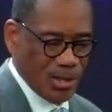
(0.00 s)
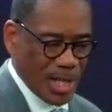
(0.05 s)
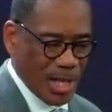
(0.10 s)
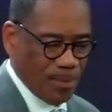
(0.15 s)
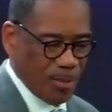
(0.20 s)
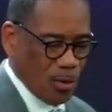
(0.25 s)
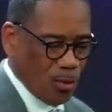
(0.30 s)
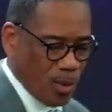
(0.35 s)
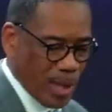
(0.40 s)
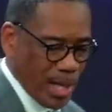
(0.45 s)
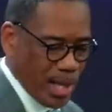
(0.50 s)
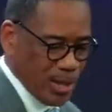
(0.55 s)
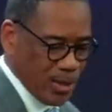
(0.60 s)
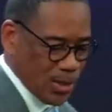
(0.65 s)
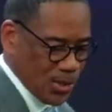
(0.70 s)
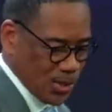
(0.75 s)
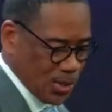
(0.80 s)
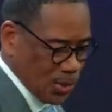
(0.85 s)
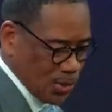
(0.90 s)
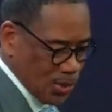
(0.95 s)
chapter, why are you
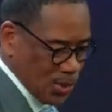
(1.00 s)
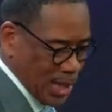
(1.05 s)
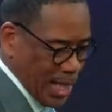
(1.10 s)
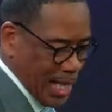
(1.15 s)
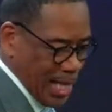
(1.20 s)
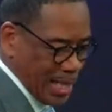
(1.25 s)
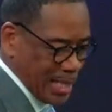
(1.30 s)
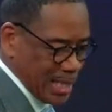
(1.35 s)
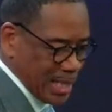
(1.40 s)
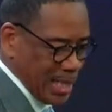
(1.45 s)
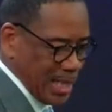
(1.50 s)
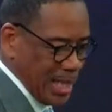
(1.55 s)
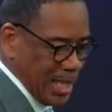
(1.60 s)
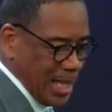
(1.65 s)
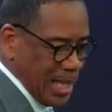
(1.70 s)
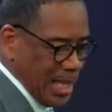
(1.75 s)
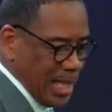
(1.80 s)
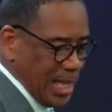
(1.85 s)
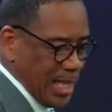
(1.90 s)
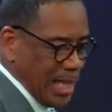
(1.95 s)
so sad?
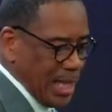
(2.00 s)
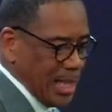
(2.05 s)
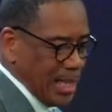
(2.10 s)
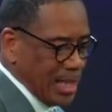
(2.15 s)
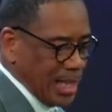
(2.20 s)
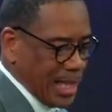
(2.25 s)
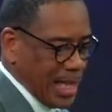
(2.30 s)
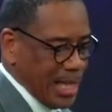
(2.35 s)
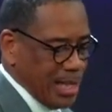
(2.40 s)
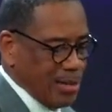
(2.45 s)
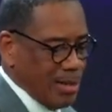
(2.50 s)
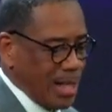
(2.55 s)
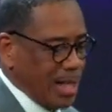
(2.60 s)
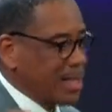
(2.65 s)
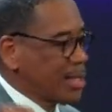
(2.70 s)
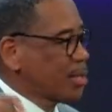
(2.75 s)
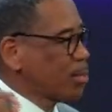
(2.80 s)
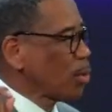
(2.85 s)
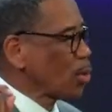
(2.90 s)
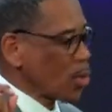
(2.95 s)
The king
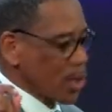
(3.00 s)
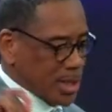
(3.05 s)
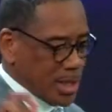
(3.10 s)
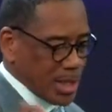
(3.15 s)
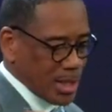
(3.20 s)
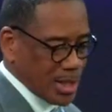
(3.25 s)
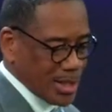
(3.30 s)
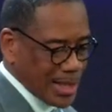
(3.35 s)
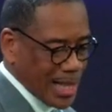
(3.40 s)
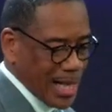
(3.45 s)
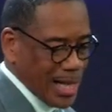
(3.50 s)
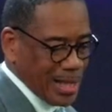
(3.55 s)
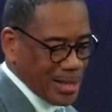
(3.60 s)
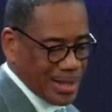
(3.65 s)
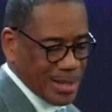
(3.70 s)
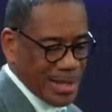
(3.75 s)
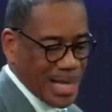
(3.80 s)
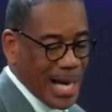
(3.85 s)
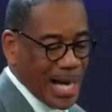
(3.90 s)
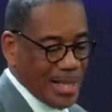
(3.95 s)
explores his
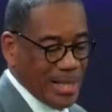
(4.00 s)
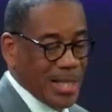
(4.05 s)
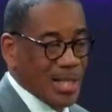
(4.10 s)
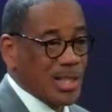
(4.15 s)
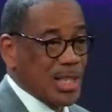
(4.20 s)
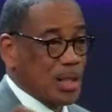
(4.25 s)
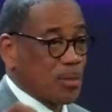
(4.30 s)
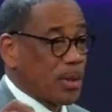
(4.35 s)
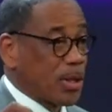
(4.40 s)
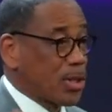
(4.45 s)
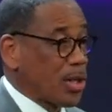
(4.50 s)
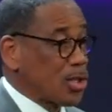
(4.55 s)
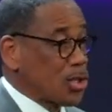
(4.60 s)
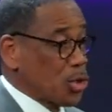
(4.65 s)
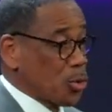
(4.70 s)
sadness is because